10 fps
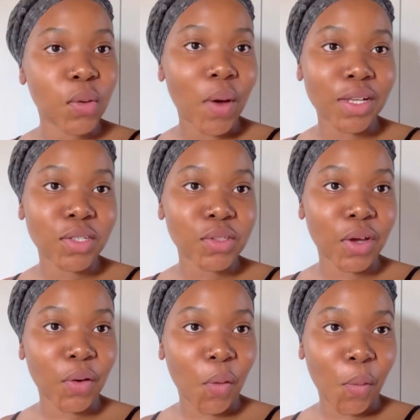I just
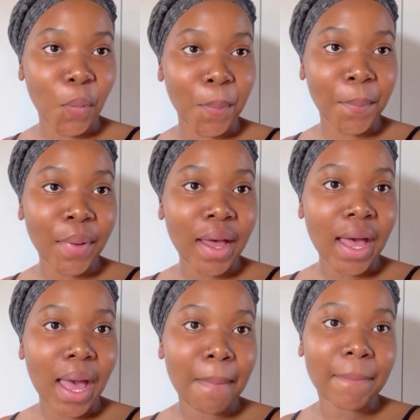got home,
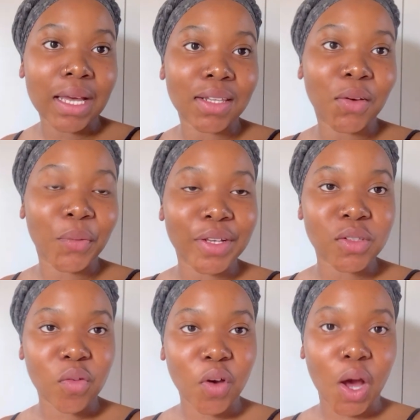and by the grace
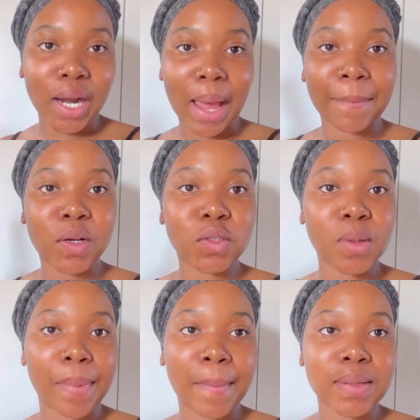of God, I managed
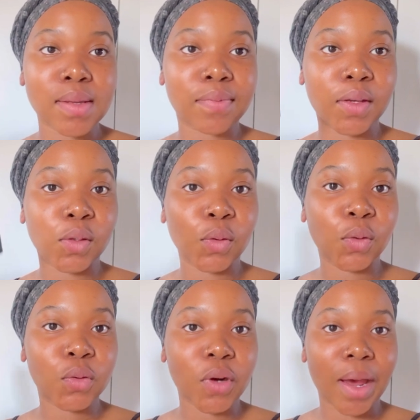to buy myself a
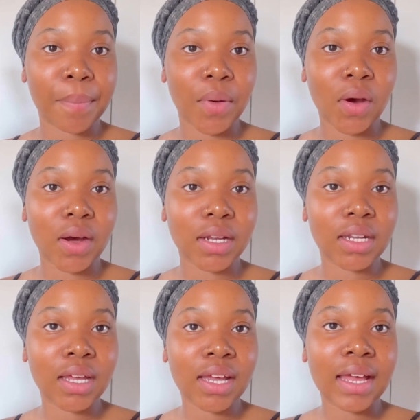new
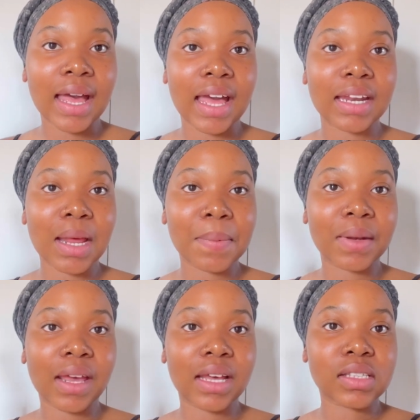tripod, and
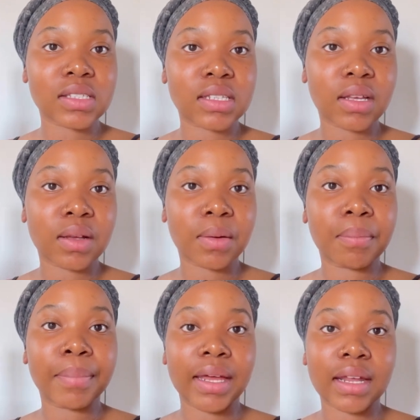it's
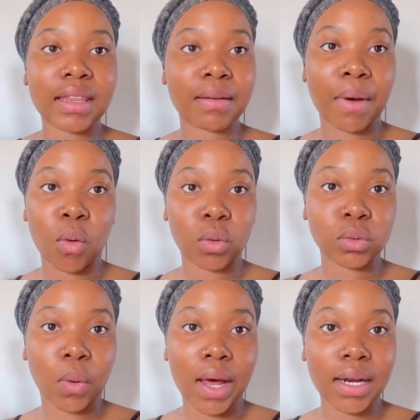better than my
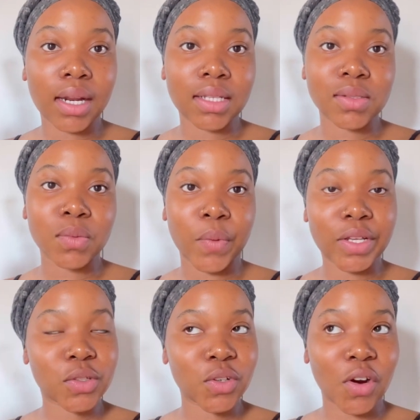old one. It's way
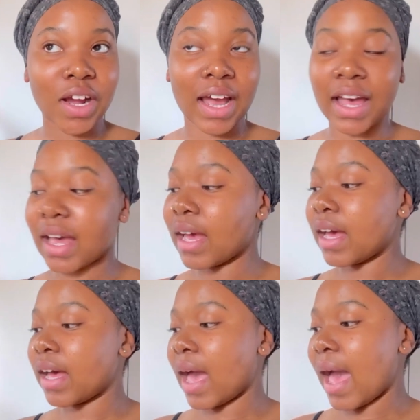stronger,
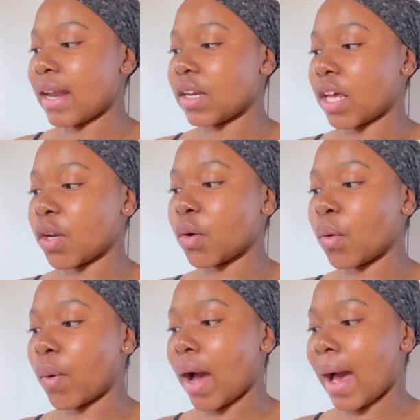and it can
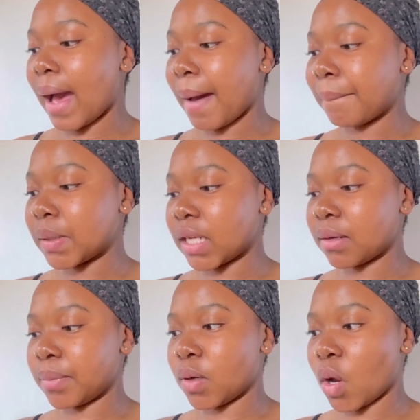go up, it
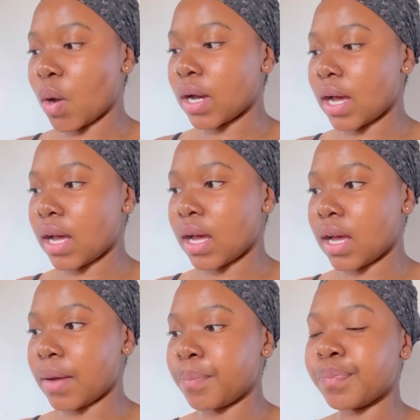can be longer.